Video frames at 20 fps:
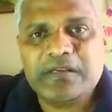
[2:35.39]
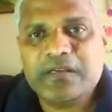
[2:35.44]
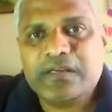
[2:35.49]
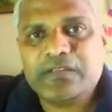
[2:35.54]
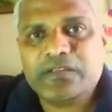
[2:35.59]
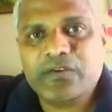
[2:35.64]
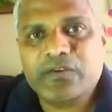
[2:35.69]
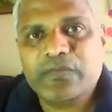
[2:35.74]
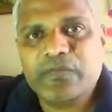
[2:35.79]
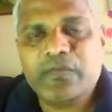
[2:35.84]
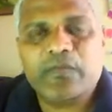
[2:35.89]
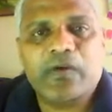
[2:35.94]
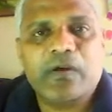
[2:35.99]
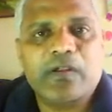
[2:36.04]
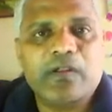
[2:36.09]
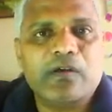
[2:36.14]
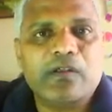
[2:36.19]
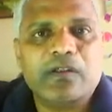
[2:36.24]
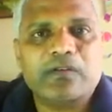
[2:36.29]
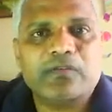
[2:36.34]
So if you
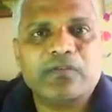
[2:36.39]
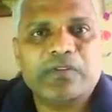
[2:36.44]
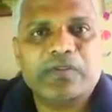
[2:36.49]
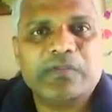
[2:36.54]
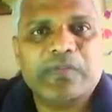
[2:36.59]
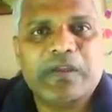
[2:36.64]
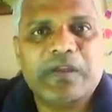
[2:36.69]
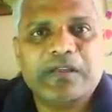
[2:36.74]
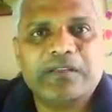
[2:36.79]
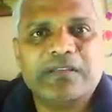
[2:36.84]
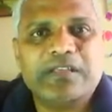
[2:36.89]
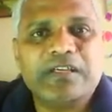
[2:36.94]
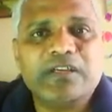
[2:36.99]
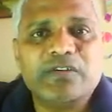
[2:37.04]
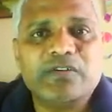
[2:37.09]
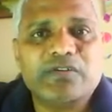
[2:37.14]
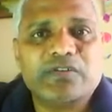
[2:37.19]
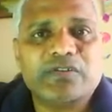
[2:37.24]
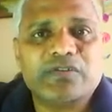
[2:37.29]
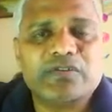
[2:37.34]
follow along with me, I think you
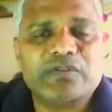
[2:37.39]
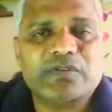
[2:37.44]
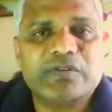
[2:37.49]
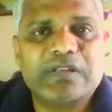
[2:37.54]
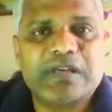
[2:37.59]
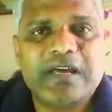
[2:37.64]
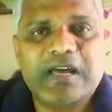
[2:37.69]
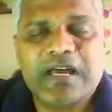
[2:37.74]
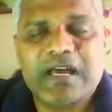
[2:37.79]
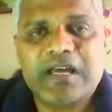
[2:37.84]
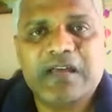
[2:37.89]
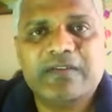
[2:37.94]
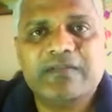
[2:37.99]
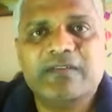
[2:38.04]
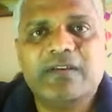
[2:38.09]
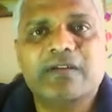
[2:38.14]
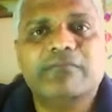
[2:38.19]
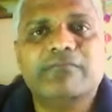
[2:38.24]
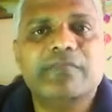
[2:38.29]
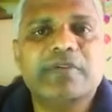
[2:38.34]
should have
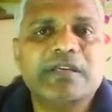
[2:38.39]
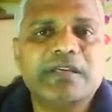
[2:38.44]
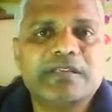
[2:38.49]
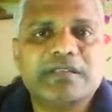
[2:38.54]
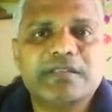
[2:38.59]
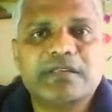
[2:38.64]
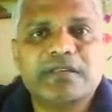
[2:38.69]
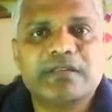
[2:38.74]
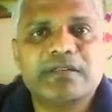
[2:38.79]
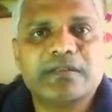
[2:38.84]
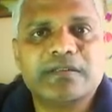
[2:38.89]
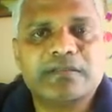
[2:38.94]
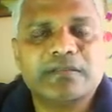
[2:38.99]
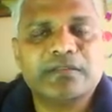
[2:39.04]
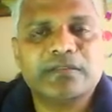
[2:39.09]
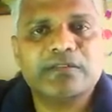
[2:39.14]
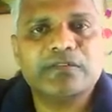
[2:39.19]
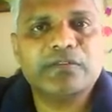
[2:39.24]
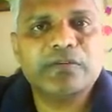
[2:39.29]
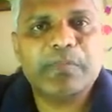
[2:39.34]
a basic
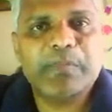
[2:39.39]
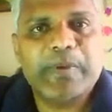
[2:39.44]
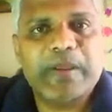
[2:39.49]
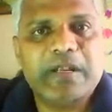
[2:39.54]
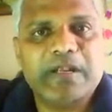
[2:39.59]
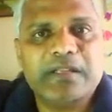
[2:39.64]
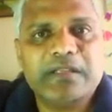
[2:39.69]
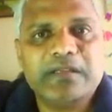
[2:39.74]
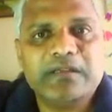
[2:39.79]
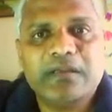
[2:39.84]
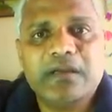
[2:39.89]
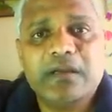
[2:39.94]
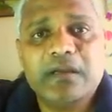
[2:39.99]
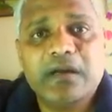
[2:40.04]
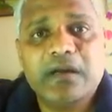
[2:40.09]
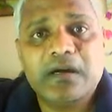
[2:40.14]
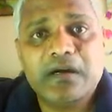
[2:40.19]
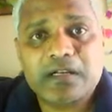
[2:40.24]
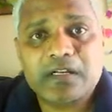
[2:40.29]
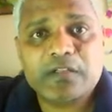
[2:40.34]
good painting,
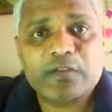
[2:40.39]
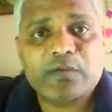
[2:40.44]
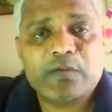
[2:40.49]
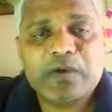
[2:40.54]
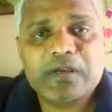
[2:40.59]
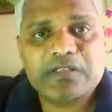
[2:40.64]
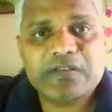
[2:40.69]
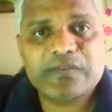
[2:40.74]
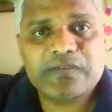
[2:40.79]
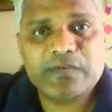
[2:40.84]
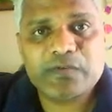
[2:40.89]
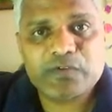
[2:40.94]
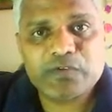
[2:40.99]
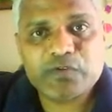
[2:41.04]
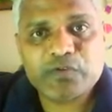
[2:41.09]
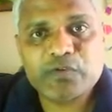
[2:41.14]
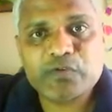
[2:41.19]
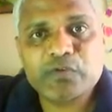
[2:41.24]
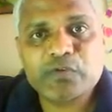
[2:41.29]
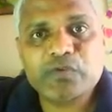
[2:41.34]
or otherwise if you
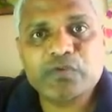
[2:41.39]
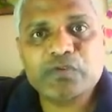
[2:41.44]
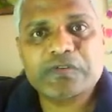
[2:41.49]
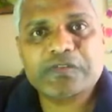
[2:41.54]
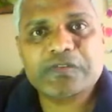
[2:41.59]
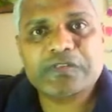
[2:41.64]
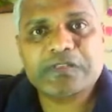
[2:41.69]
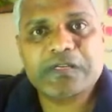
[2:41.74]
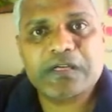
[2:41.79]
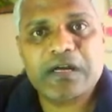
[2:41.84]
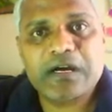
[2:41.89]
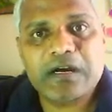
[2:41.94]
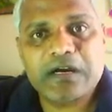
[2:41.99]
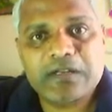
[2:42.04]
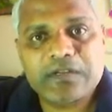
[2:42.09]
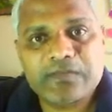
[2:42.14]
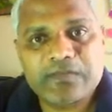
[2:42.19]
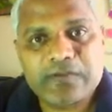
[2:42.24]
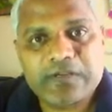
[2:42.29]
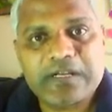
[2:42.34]
choose or
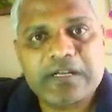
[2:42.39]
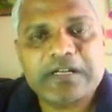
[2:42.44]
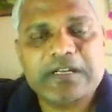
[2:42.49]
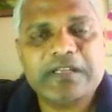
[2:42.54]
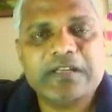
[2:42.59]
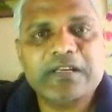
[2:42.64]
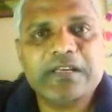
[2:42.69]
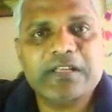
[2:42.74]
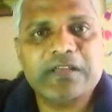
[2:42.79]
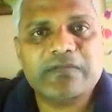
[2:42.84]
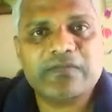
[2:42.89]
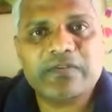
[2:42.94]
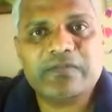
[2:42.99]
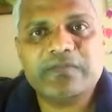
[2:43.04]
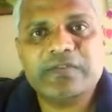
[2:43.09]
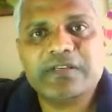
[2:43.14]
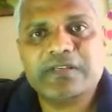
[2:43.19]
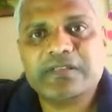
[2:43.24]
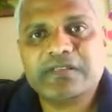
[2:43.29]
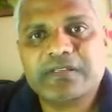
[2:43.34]
if you get an idea from
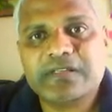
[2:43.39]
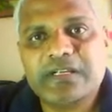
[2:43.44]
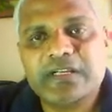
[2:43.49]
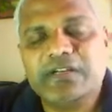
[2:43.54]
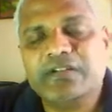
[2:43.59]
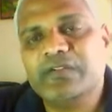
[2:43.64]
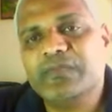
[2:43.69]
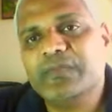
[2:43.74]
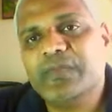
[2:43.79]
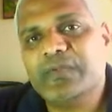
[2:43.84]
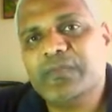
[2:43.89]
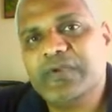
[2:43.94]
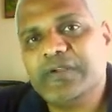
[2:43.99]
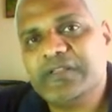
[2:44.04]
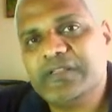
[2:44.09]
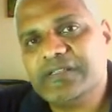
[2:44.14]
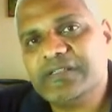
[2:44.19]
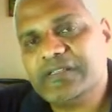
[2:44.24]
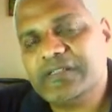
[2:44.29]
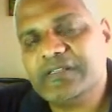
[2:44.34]
this, try to
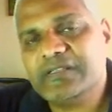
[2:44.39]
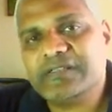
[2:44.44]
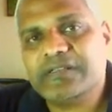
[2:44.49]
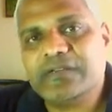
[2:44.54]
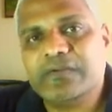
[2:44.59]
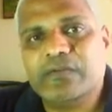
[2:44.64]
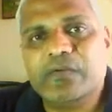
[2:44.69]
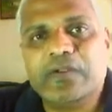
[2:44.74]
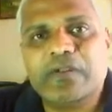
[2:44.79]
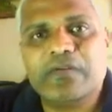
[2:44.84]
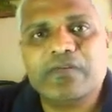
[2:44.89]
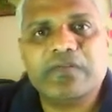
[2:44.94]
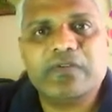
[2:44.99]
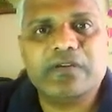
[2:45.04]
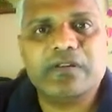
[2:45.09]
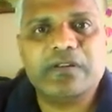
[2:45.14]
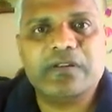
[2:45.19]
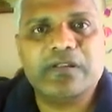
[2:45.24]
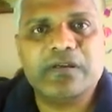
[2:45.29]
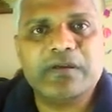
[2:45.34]
implement this in one of
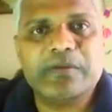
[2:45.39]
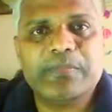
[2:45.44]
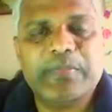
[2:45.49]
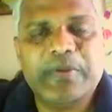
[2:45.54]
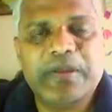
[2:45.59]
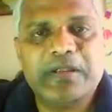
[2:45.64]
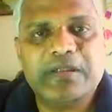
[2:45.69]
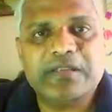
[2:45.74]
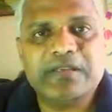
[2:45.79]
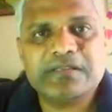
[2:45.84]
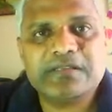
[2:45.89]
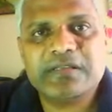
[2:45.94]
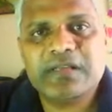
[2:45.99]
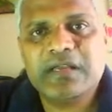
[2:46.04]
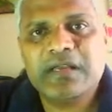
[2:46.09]
your paintings.